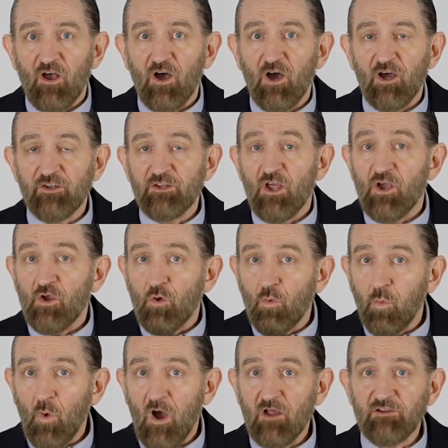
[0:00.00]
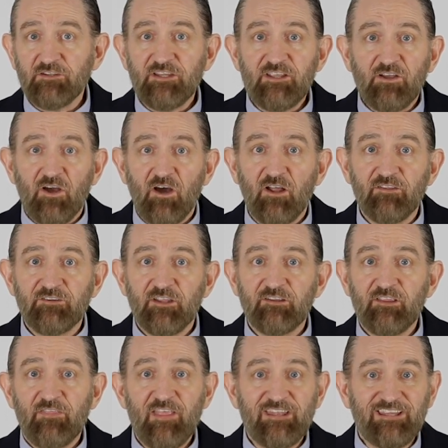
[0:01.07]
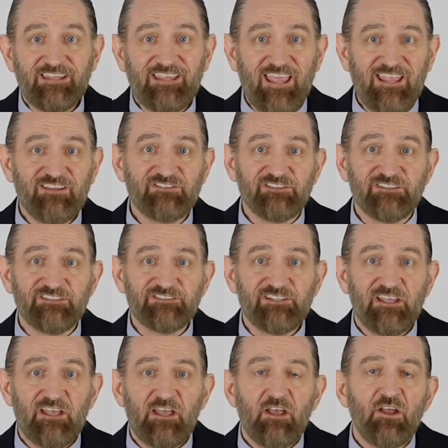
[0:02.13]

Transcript: on quality content that engages,